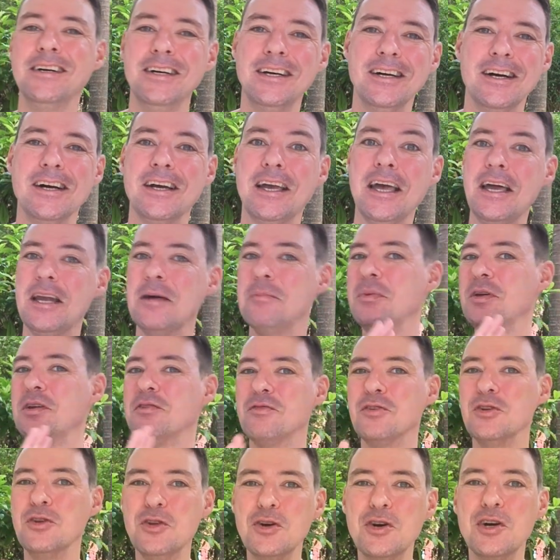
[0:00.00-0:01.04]
again, a bit of
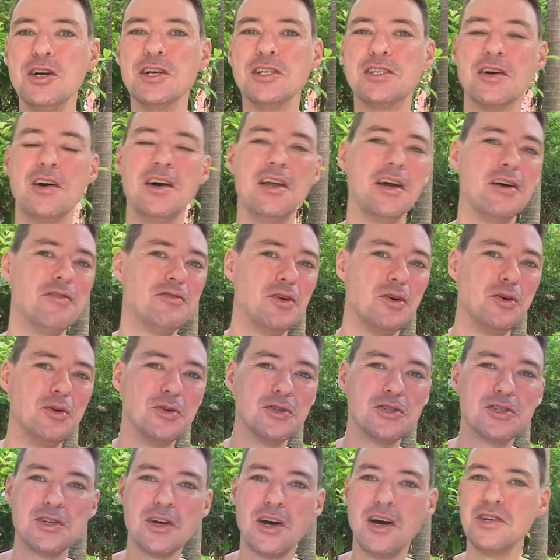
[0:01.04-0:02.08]
a nerd, so I love the whole
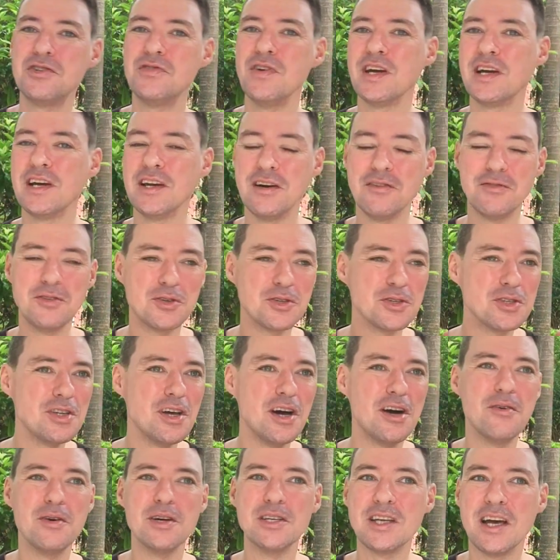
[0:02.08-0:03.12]
Star Trek, I love the whole
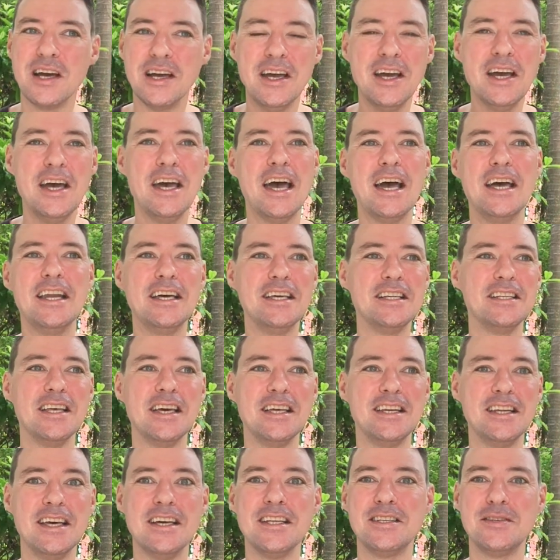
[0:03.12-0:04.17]
Star Wars,
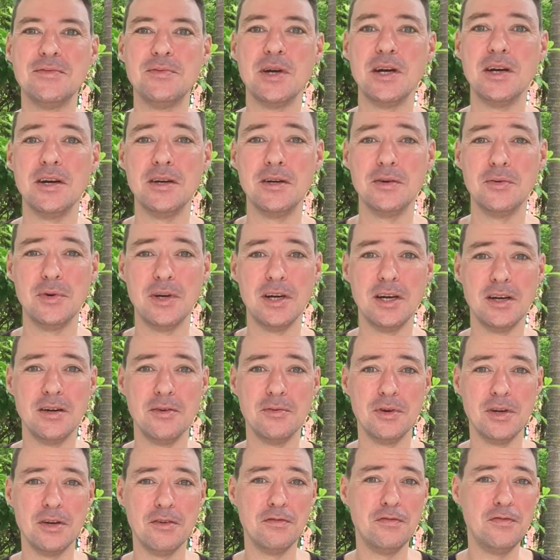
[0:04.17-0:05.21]
and that's
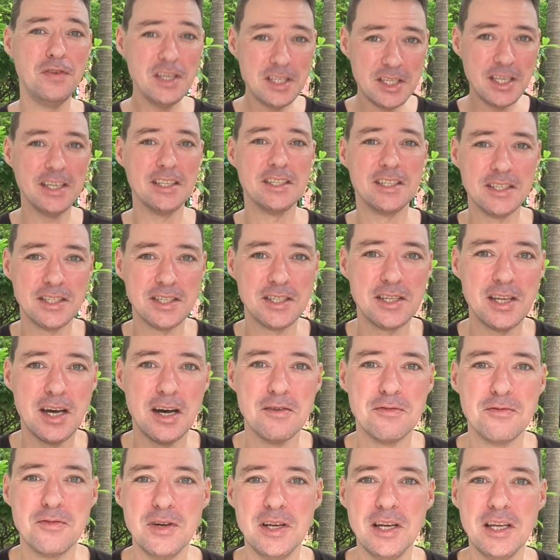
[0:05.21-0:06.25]
where physics and
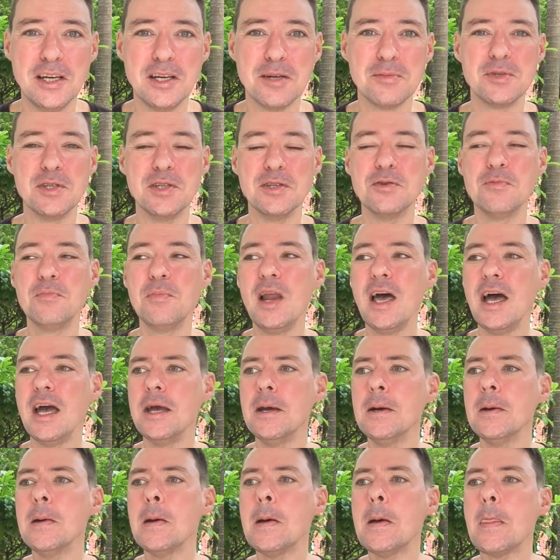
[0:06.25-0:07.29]
stuff really comes into play.
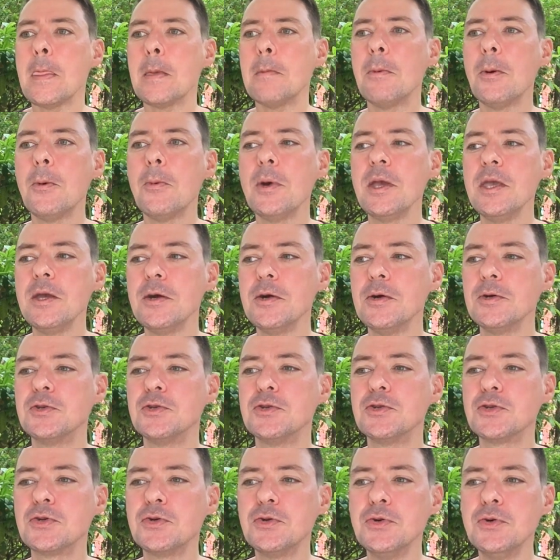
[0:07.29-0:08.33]
But when you go to
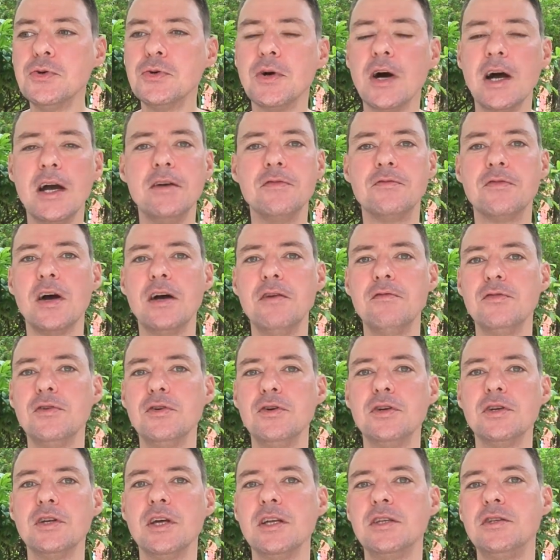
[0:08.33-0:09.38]
school, I've
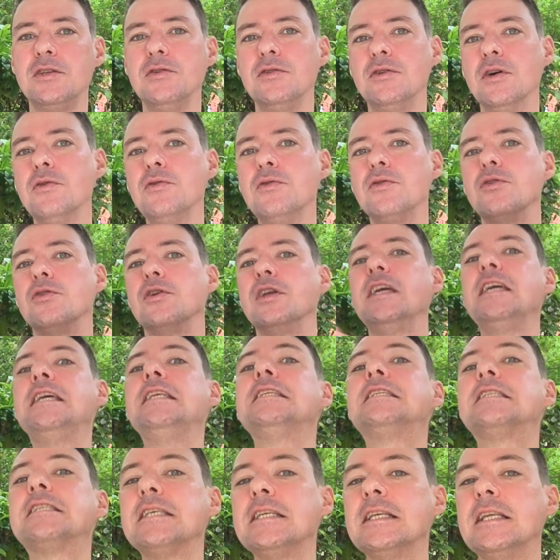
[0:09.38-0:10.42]
learned that you don't learn
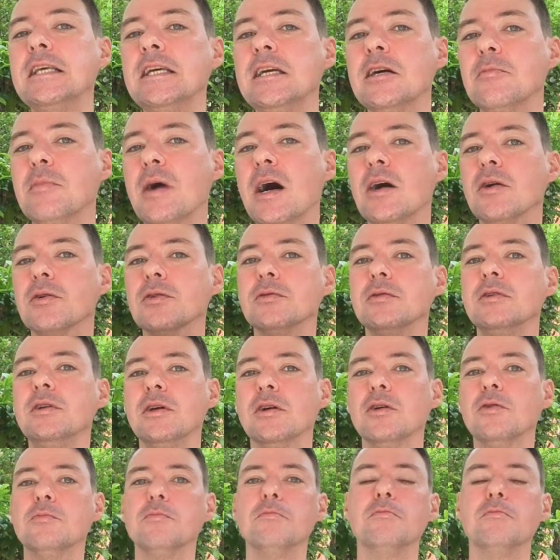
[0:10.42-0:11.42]
instantly about, you know,